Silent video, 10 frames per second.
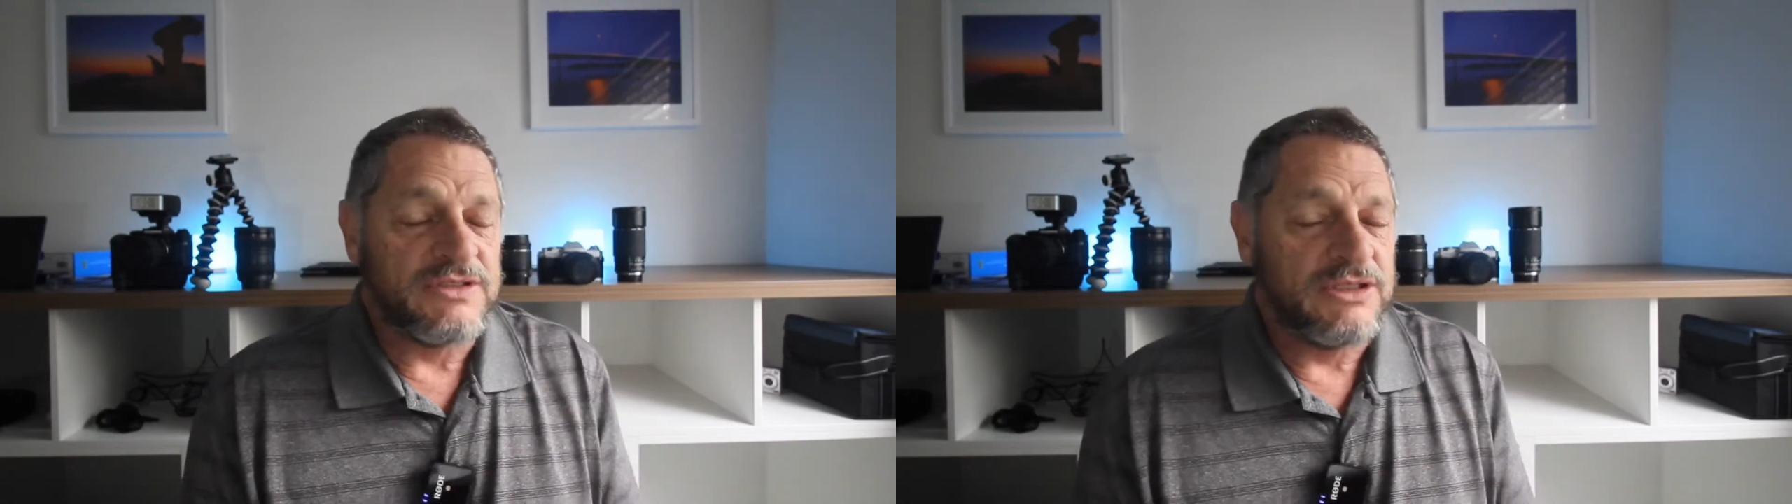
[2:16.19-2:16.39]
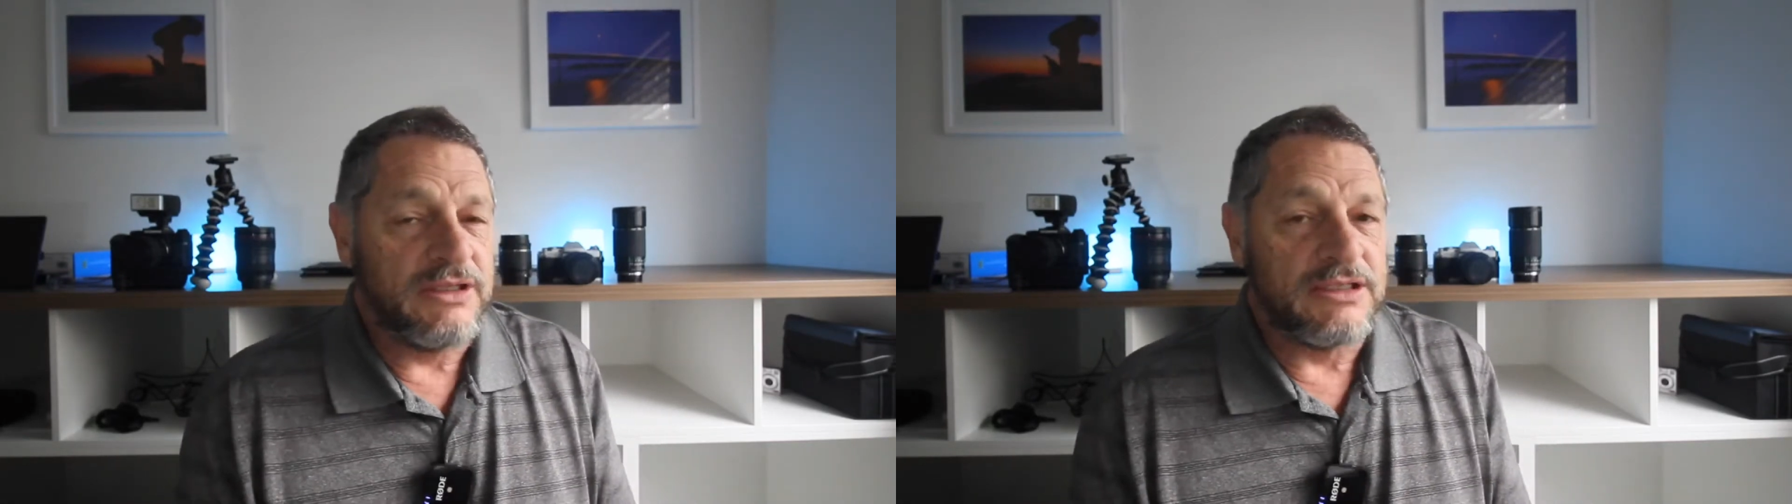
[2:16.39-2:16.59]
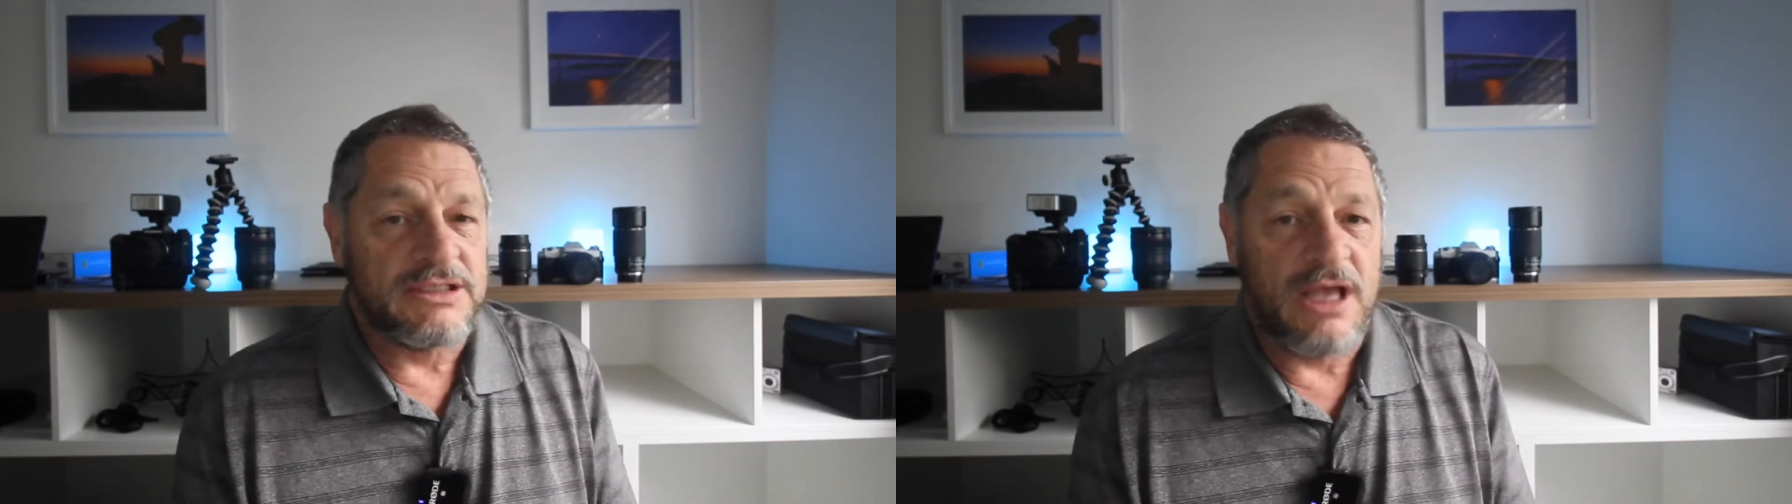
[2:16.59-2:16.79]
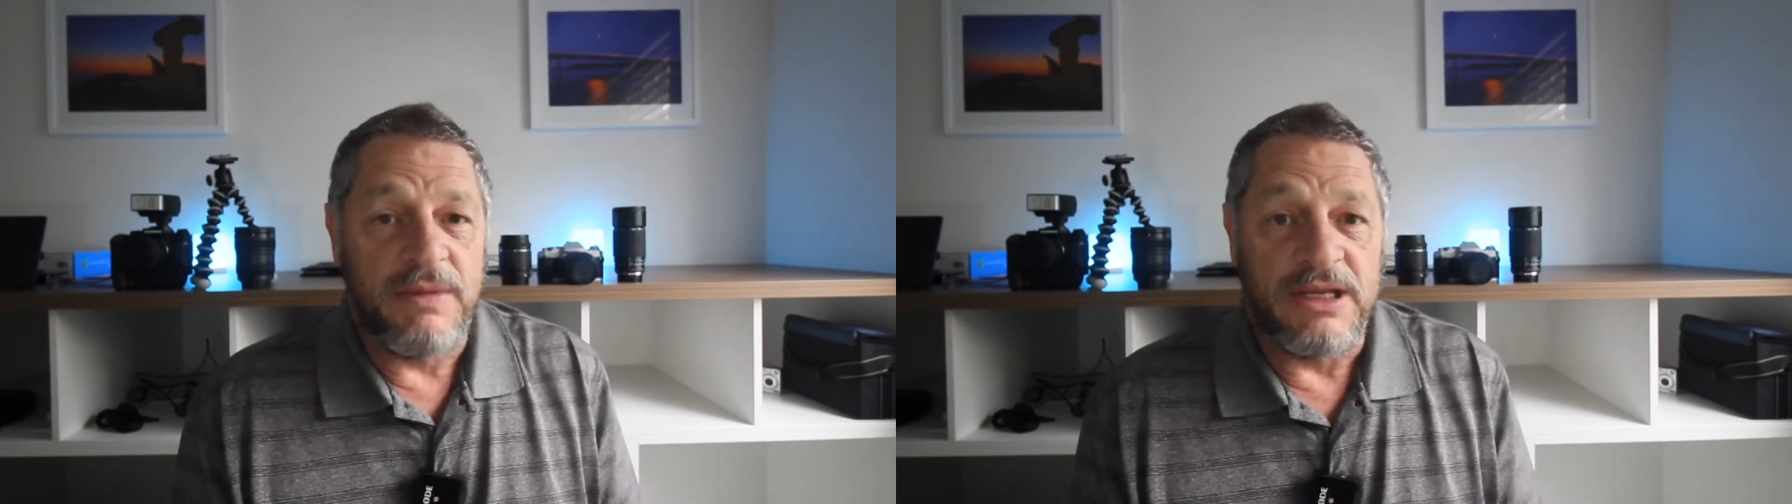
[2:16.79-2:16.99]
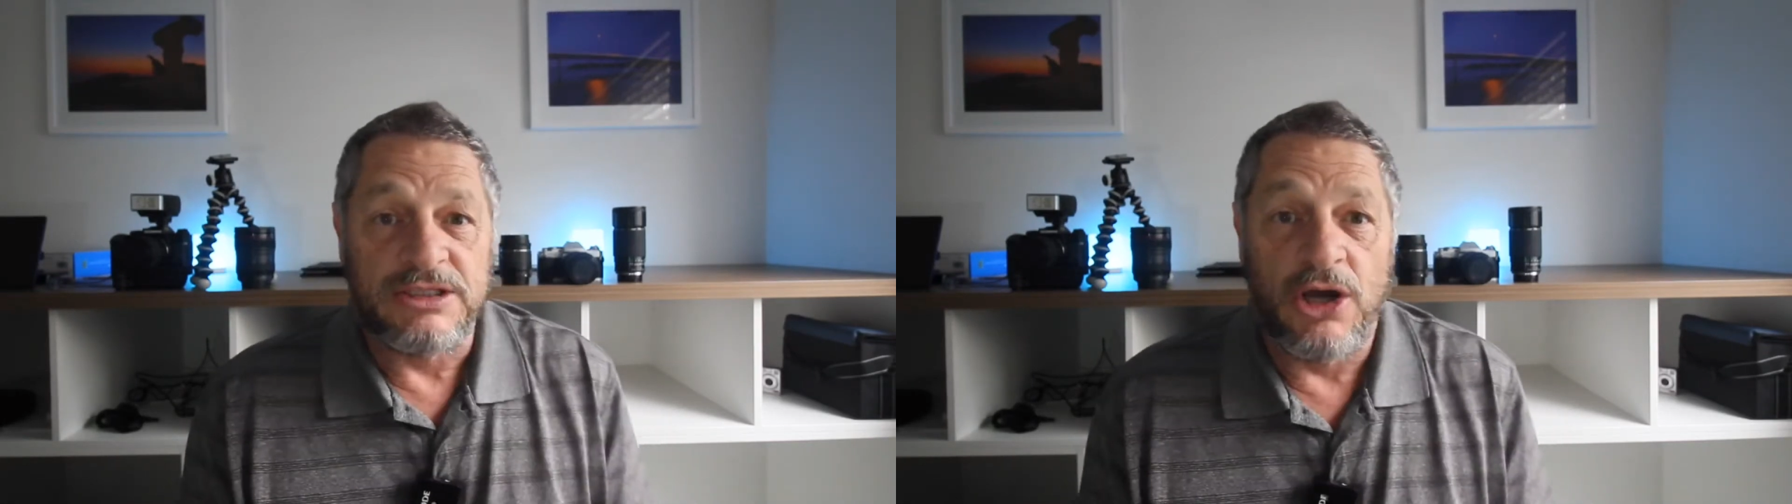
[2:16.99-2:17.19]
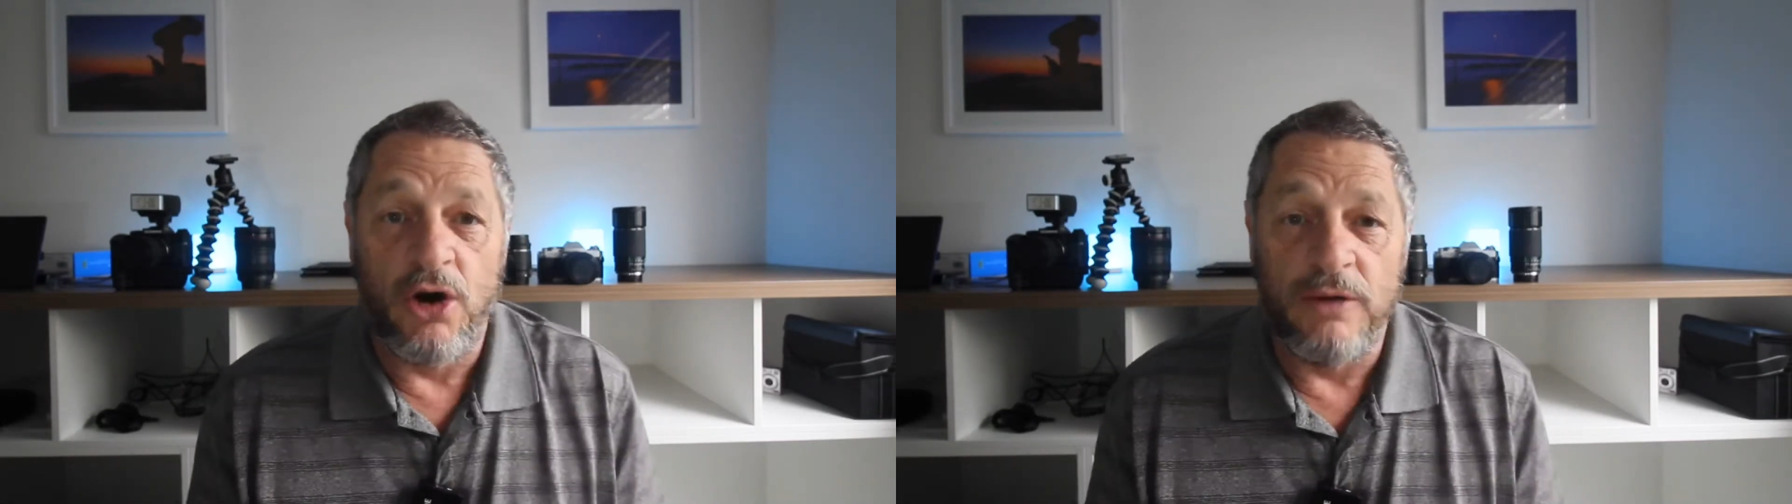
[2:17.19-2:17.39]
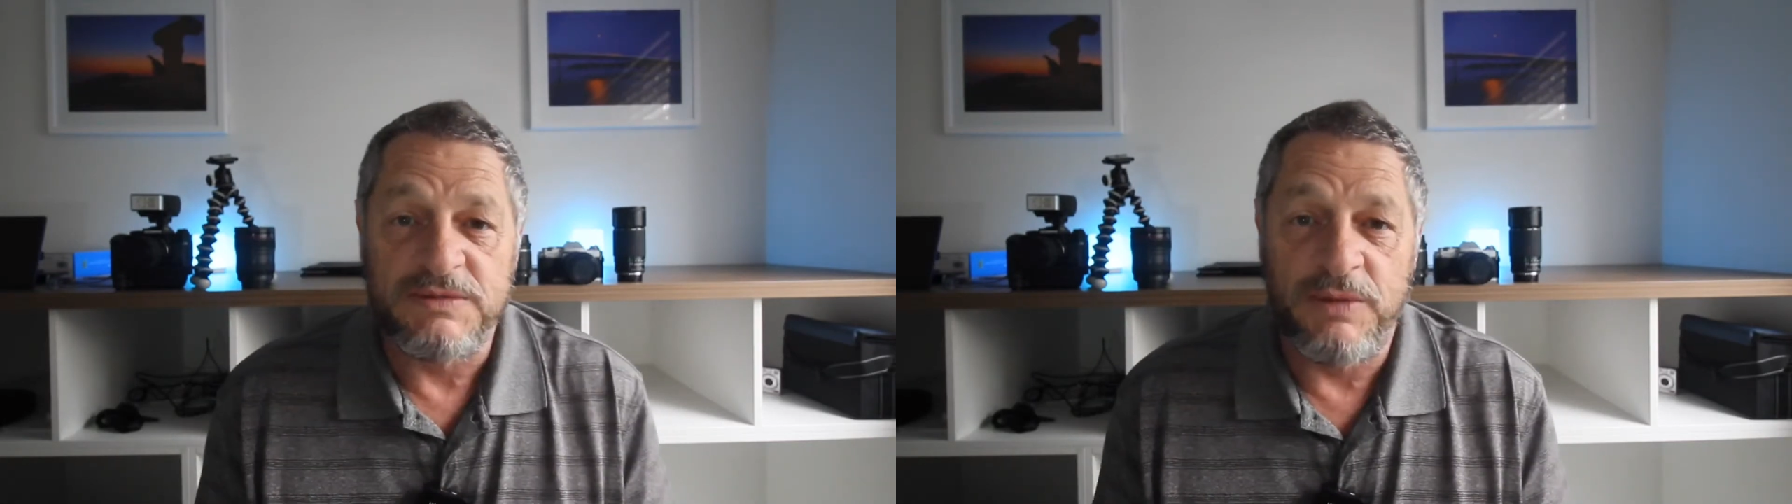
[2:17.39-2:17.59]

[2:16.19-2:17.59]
seen this so many times,